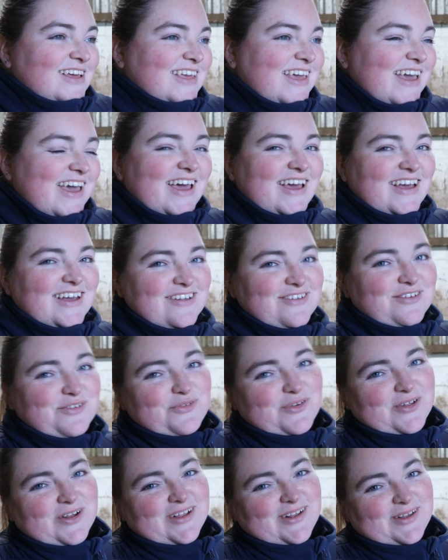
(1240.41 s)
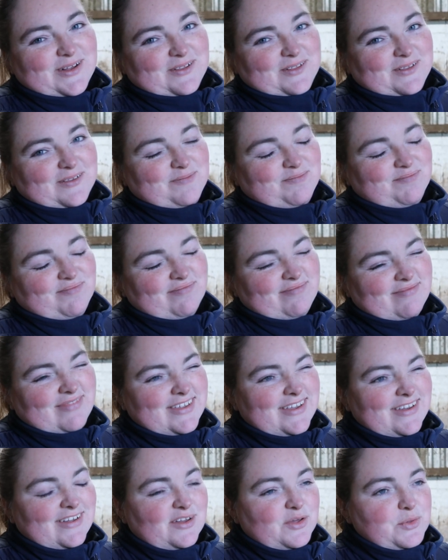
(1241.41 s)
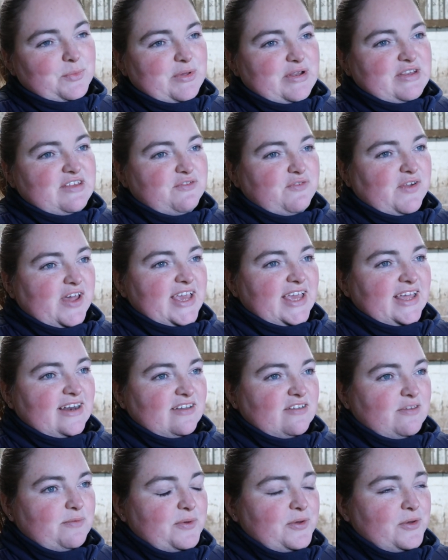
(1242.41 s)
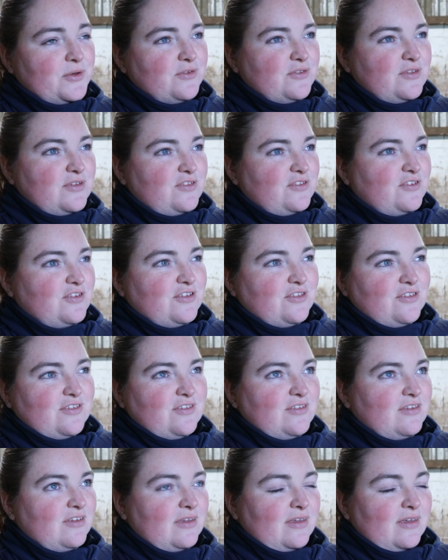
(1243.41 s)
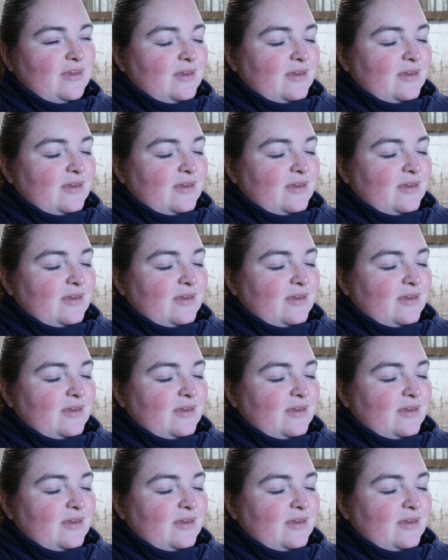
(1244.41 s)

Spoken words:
Yeah, I just feel a little bit deflated, I suppose. It's just,